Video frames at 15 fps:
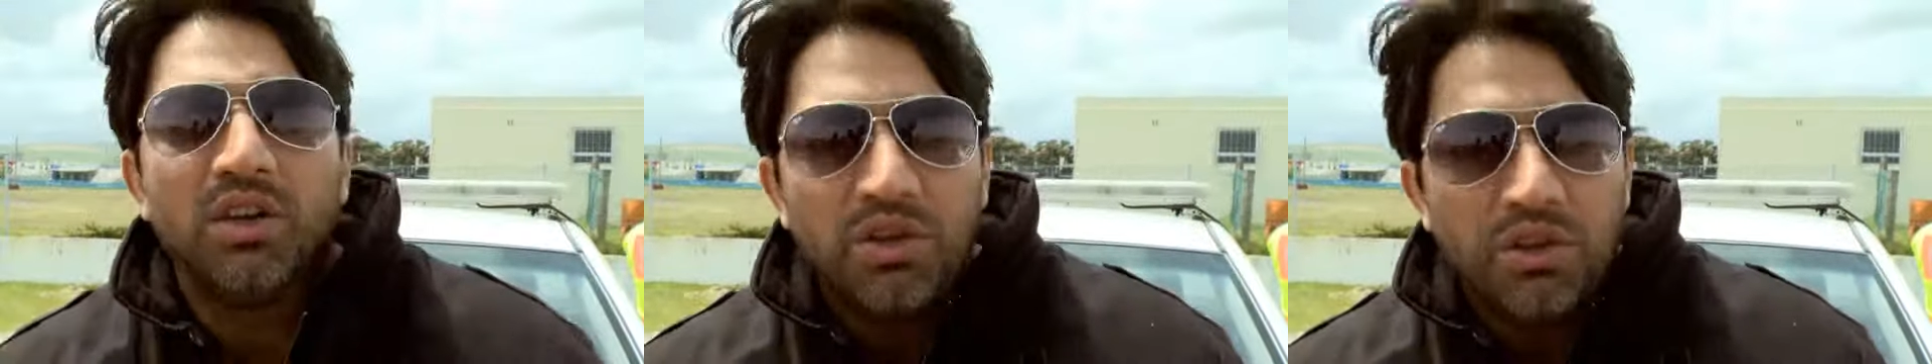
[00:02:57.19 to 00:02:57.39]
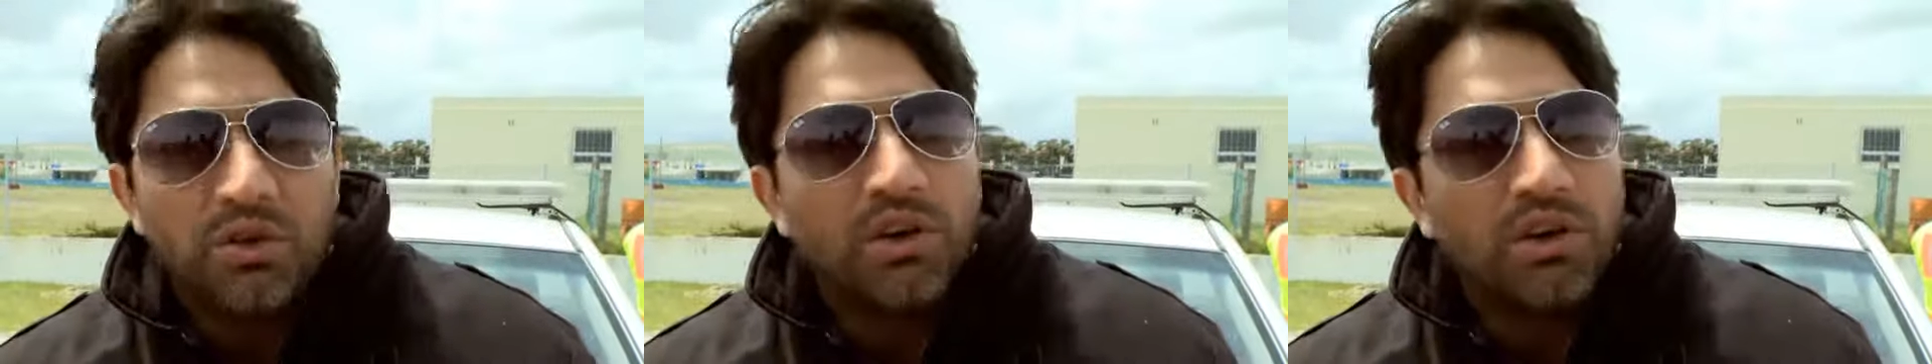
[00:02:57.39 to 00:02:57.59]

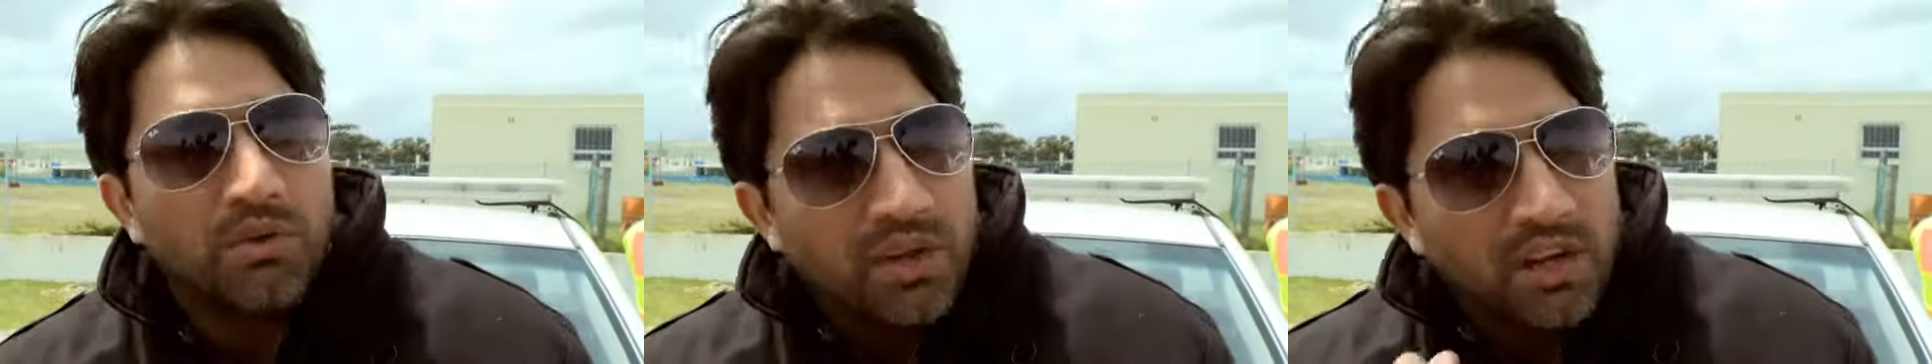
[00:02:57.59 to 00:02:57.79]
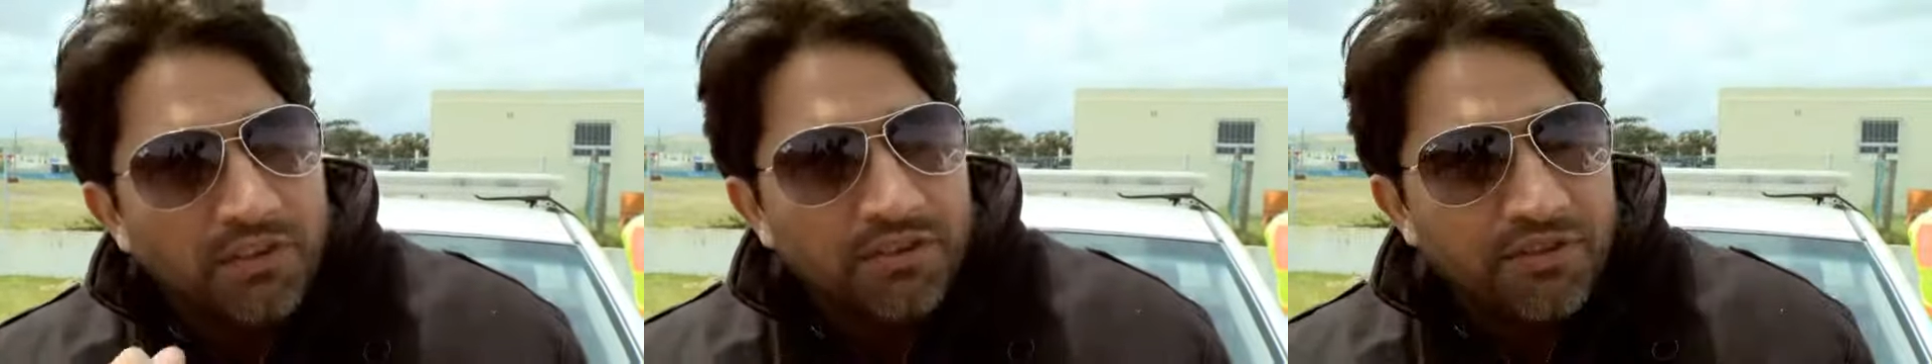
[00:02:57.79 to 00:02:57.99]
You aren't
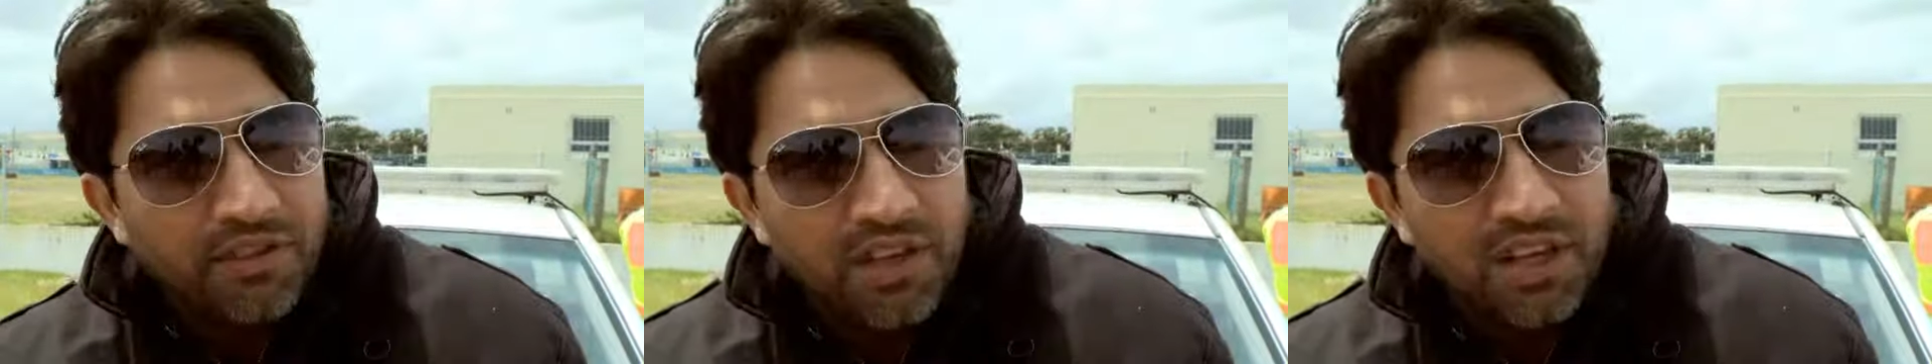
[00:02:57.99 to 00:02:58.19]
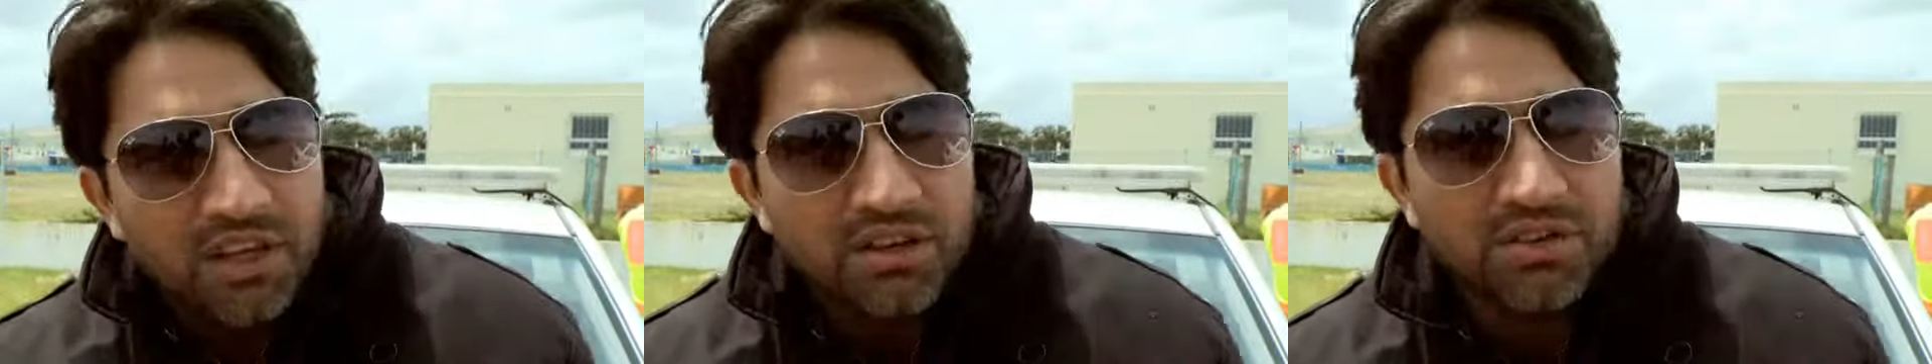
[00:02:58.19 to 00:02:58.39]
really
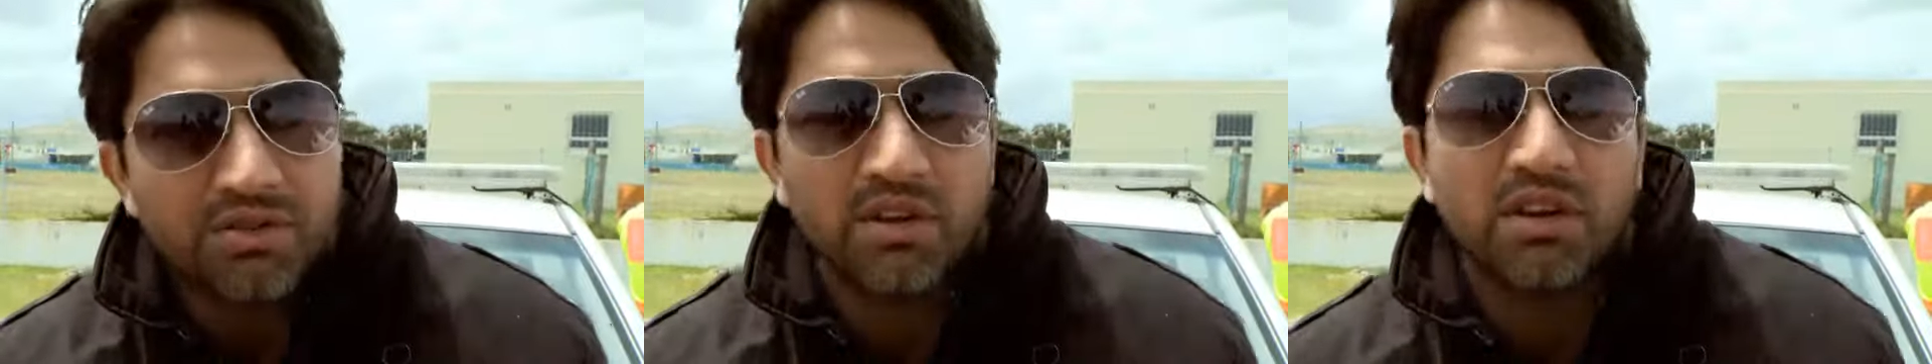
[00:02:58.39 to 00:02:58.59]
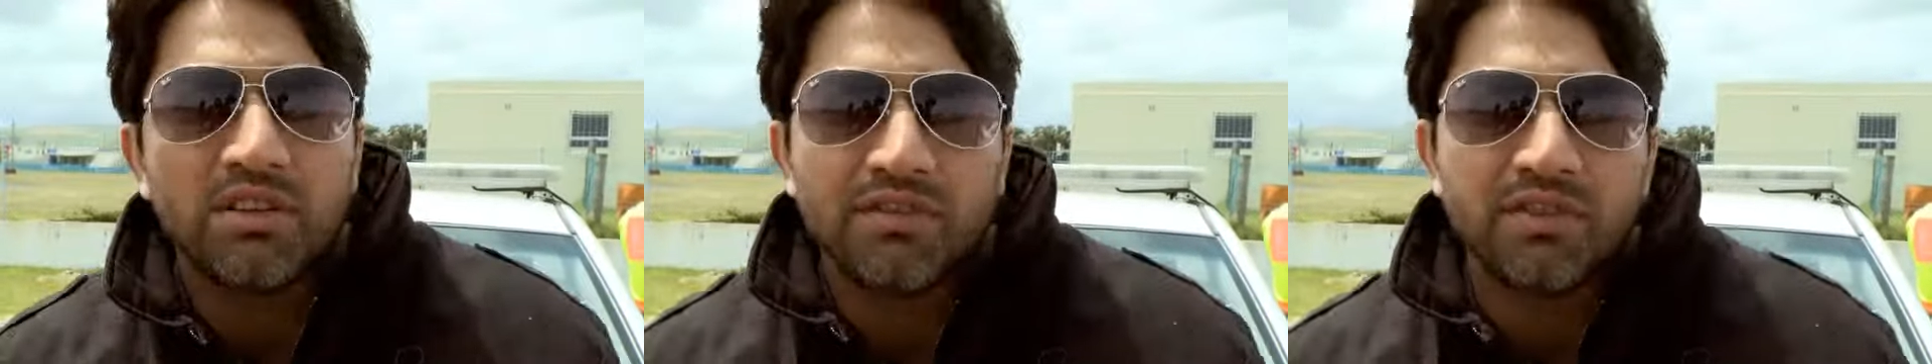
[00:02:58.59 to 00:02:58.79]
fully in
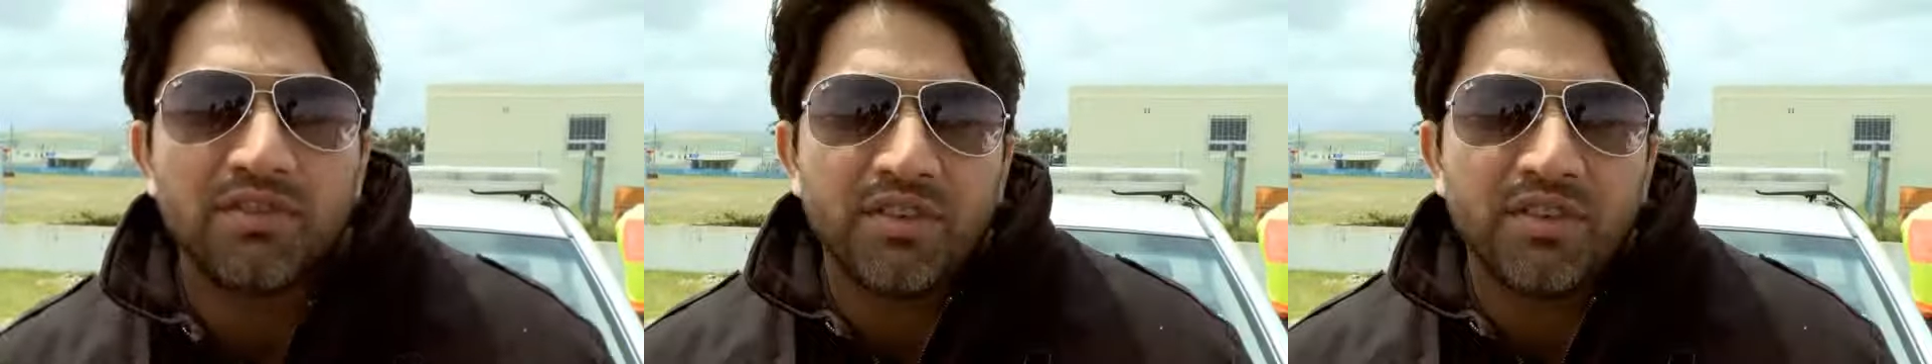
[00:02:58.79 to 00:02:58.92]
control of your